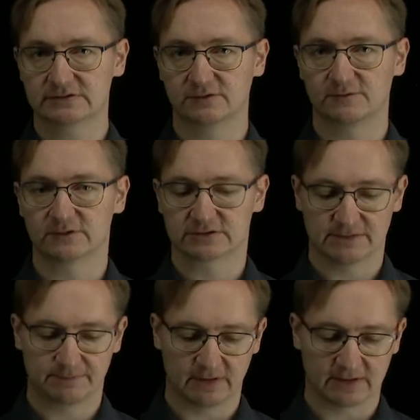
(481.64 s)
So for
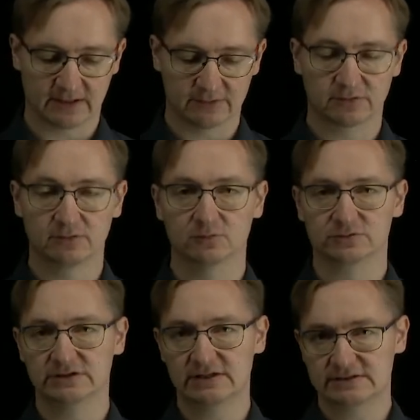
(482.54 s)
example, I cannot use
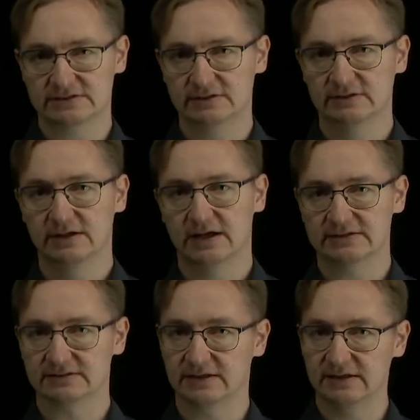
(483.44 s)
list
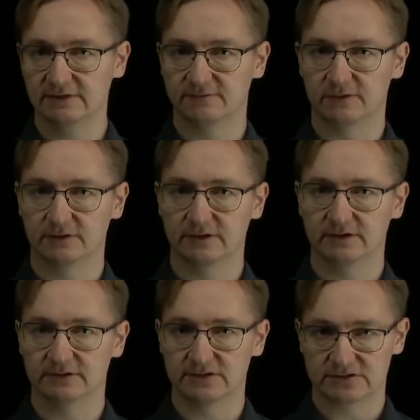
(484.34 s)
as a key for
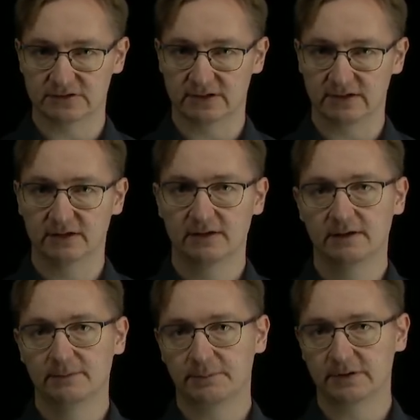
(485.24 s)
a dictionary,
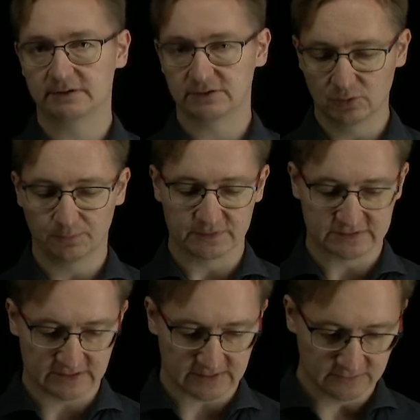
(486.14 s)
but tuples
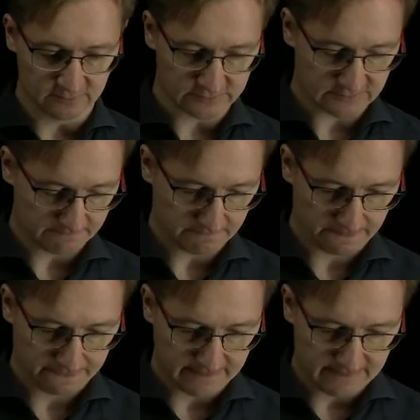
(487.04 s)
I can use.
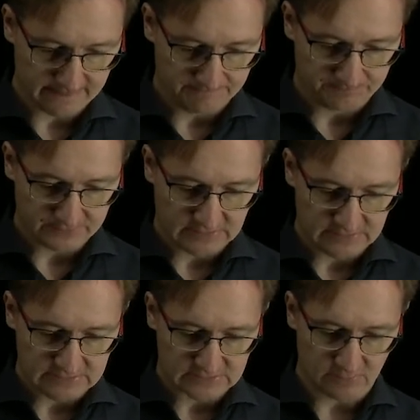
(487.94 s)

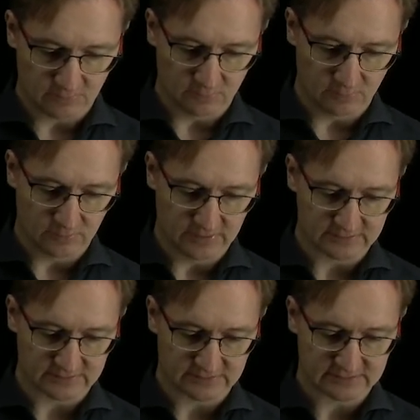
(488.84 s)
So
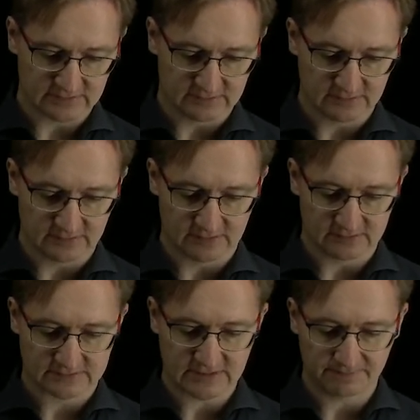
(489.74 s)
here's an
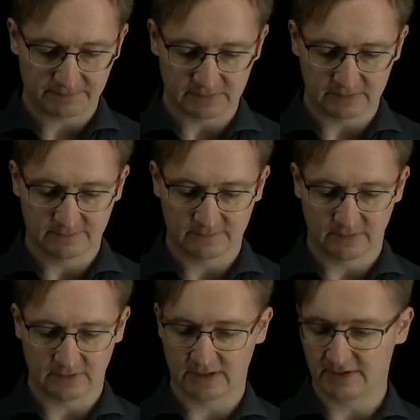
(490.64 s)
example.
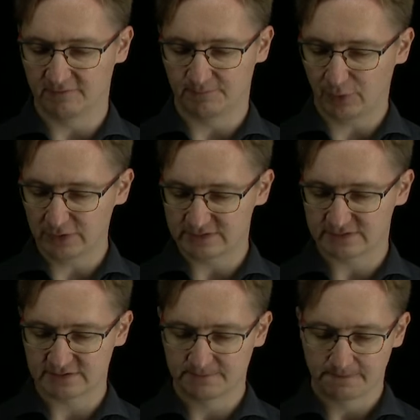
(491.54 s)
I have
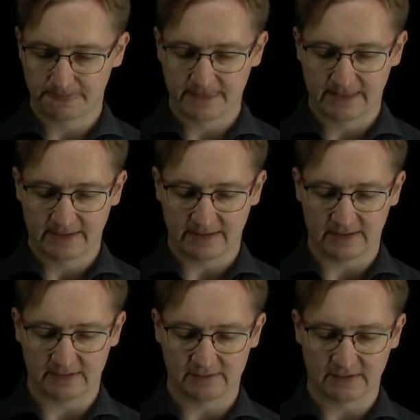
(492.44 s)
points,
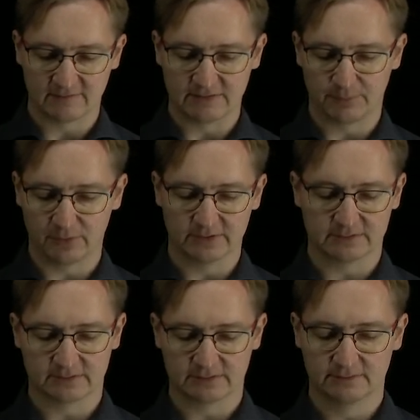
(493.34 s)
and every
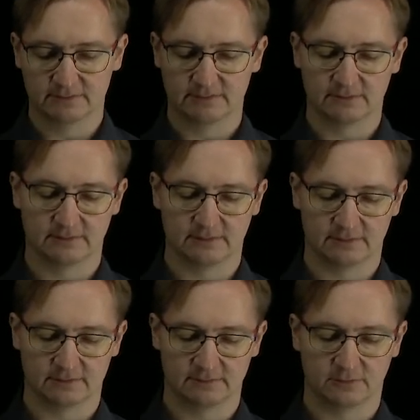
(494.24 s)
point
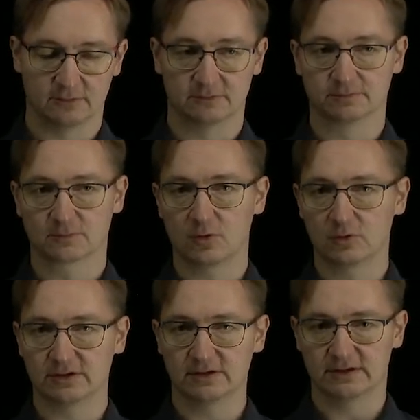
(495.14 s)
or
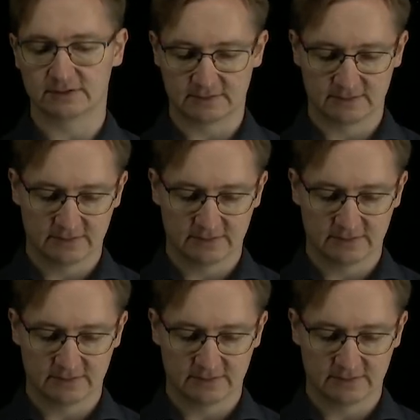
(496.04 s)
coordinate